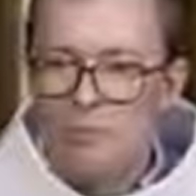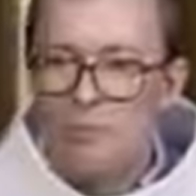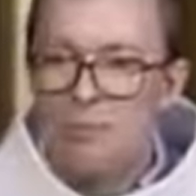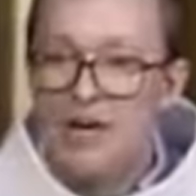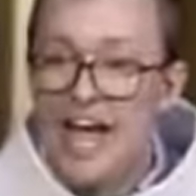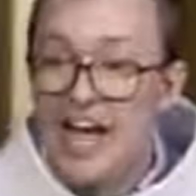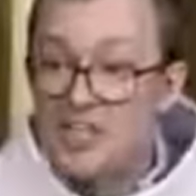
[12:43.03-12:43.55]

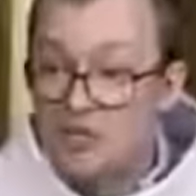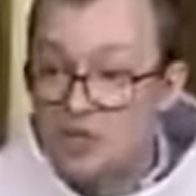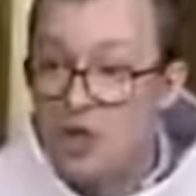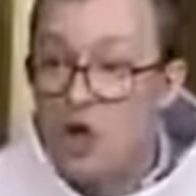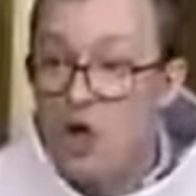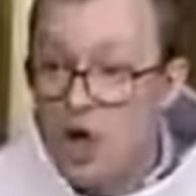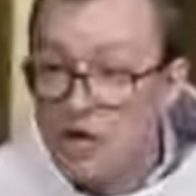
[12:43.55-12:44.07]
But as
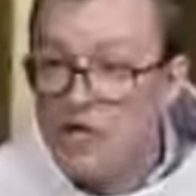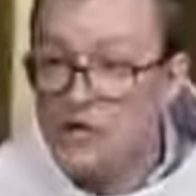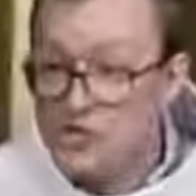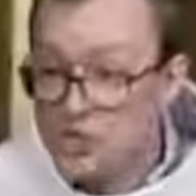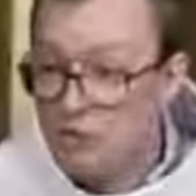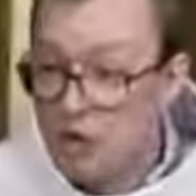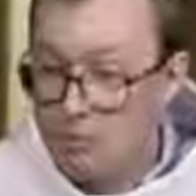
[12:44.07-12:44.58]
long as
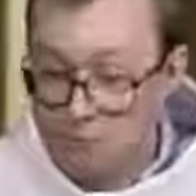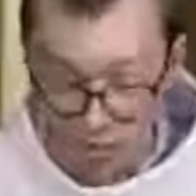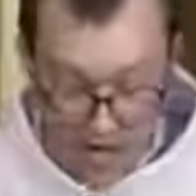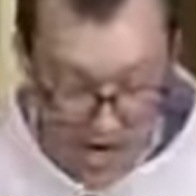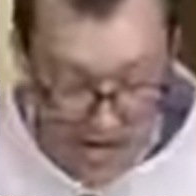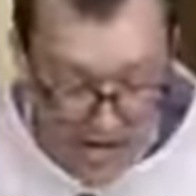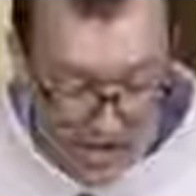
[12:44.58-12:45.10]
you are
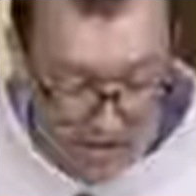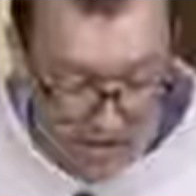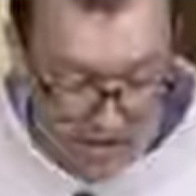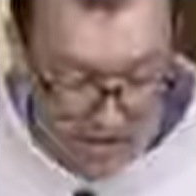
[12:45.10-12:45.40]
praying,